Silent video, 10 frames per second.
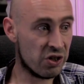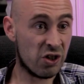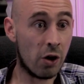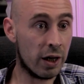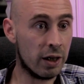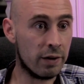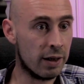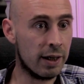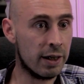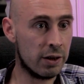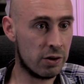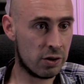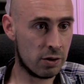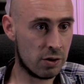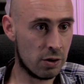society that
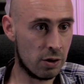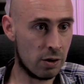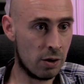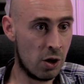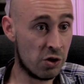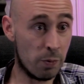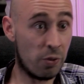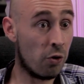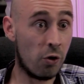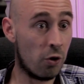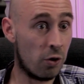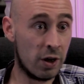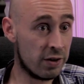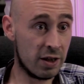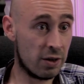leads to poor,
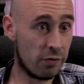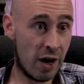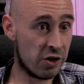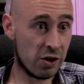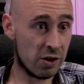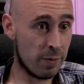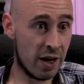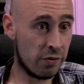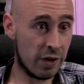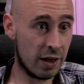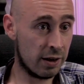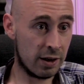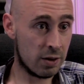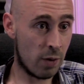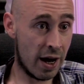disenfranchised men
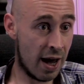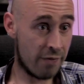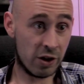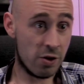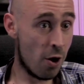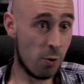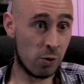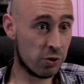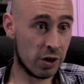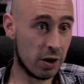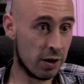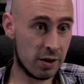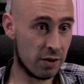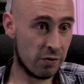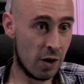feeling this way and having no
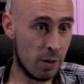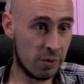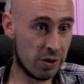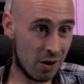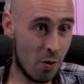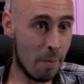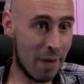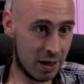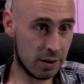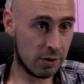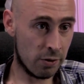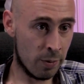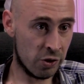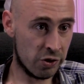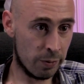alternative but to go and massacre a
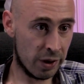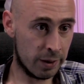bunch of